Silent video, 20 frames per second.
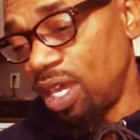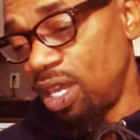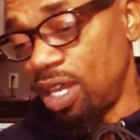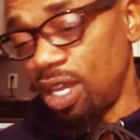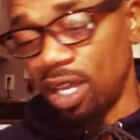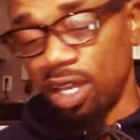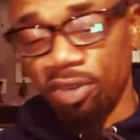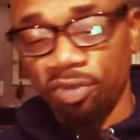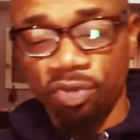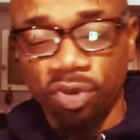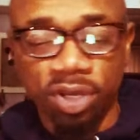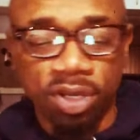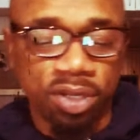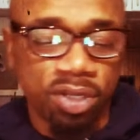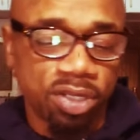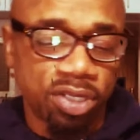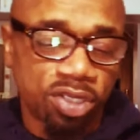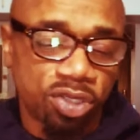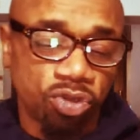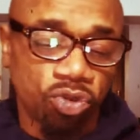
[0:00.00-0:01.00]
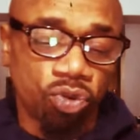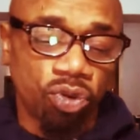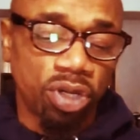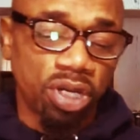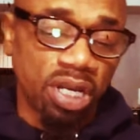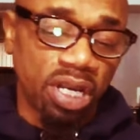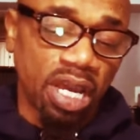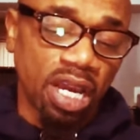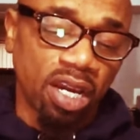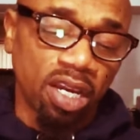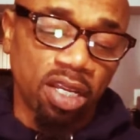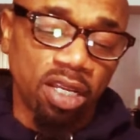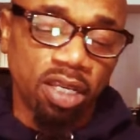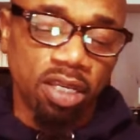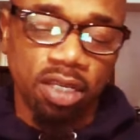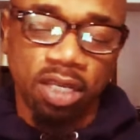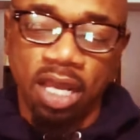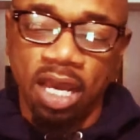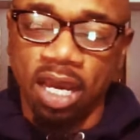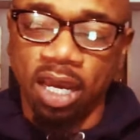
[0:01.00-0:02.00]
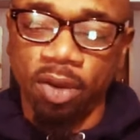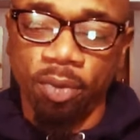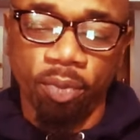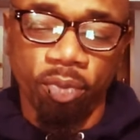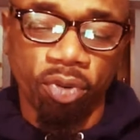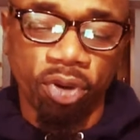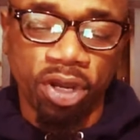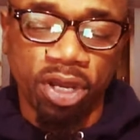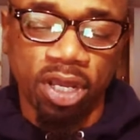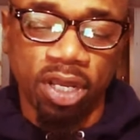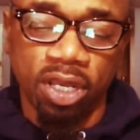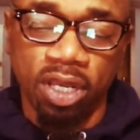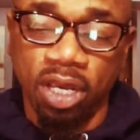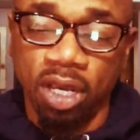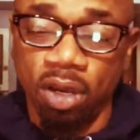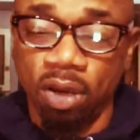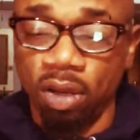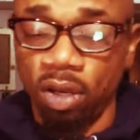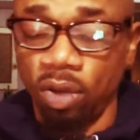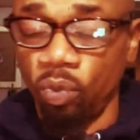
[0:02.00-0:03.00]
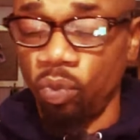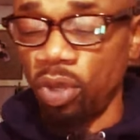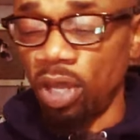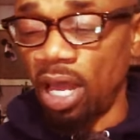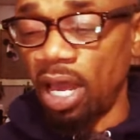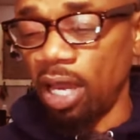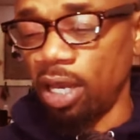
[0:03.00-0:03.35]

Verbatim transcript: And I can read the story and I can I can break it down and we,